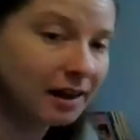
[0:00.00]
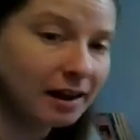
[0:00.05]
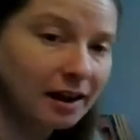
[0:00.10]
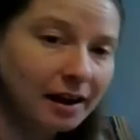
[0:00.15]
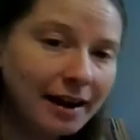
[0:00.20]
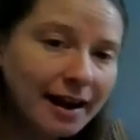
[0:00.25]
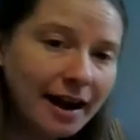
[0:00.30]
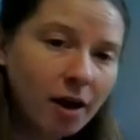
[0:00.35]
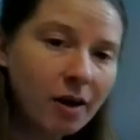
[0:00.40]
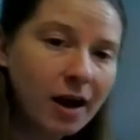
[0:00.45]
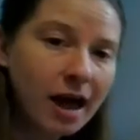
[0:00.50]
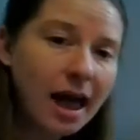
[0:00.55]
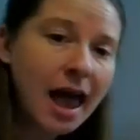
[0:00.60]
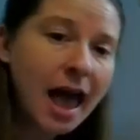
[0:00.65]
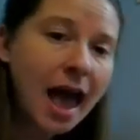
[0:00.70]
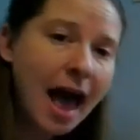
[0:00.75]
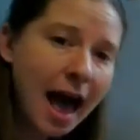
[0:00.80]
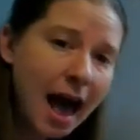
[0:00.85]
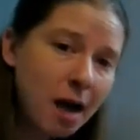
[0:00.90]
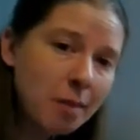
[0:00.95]
Now,
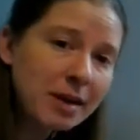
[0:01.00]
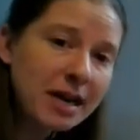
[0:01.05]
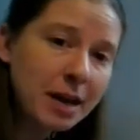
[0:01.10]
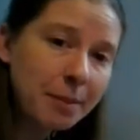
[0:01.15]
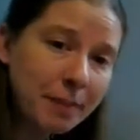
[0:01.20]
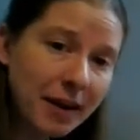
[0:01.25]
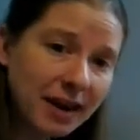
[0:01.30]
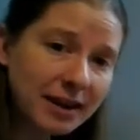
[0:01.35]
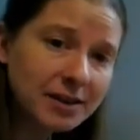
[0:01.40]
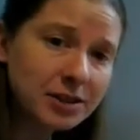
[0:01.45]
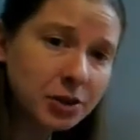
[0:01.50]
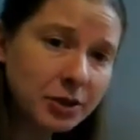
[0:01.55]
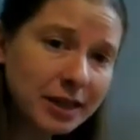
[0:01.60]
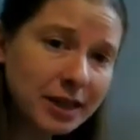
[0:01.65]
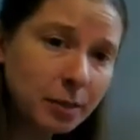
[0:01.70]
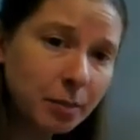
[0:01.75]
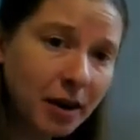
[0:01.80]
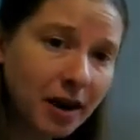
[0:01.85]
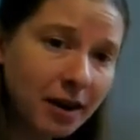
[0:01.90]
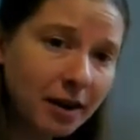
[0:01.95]
how many bugs are at the
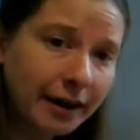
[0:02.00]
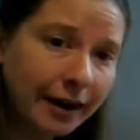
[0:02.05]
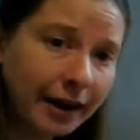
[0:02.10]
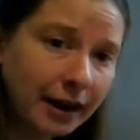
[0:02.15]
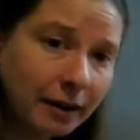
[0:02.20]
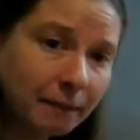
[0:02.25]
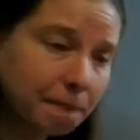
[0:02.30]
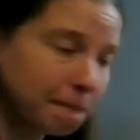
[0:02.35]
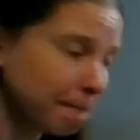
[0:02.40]
party?